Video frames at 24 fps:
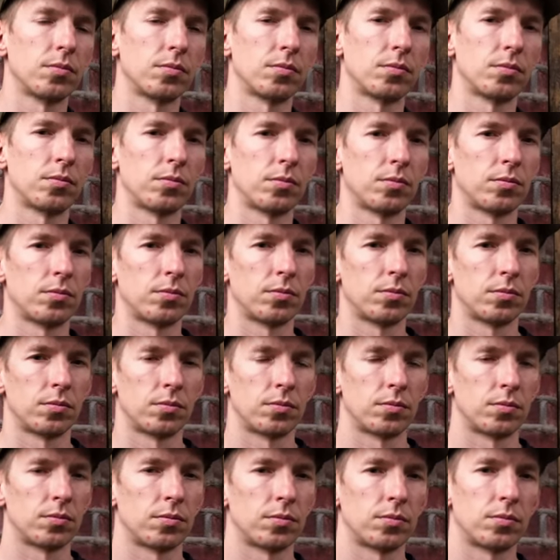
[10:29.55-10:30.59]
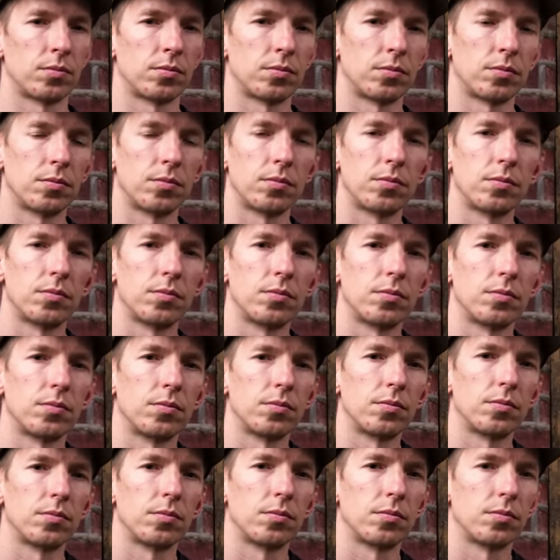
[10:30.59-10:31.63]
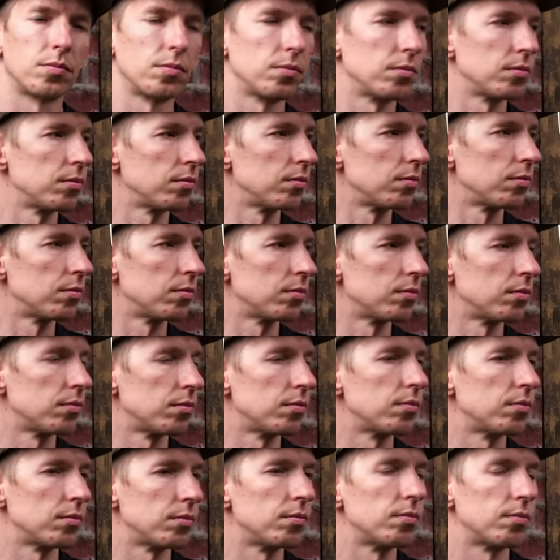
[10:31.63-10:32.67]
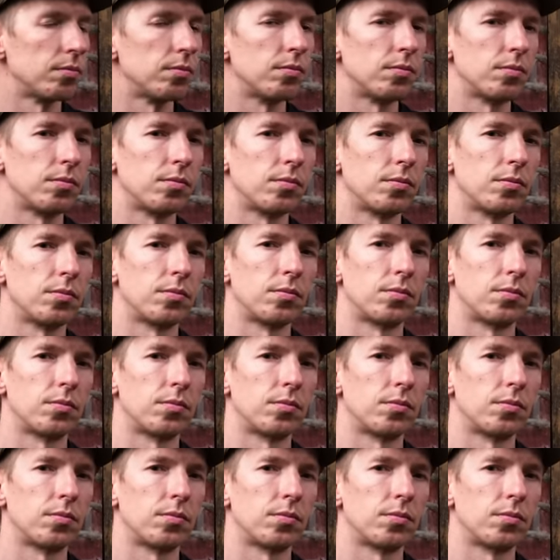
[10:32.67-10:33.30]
[no speech]